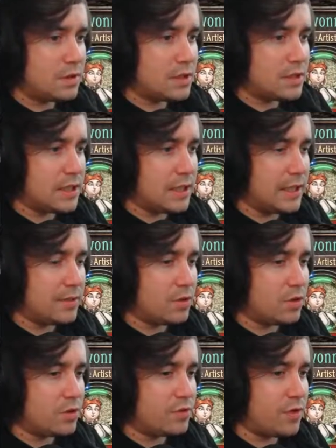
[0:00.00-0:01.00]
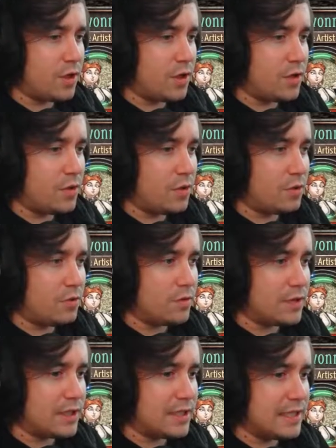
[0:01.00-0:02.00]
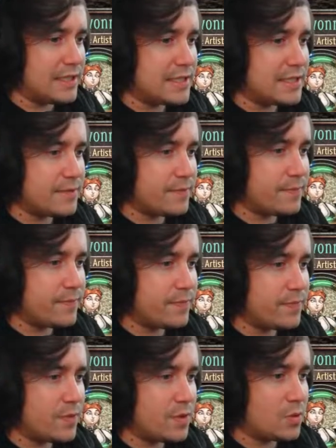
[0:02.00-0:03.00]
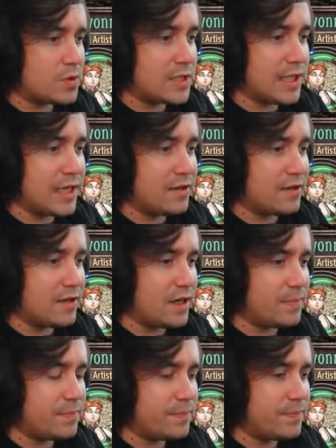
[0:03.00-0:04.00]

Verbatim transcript: Okay, lock, throw, or release. Or chain grab.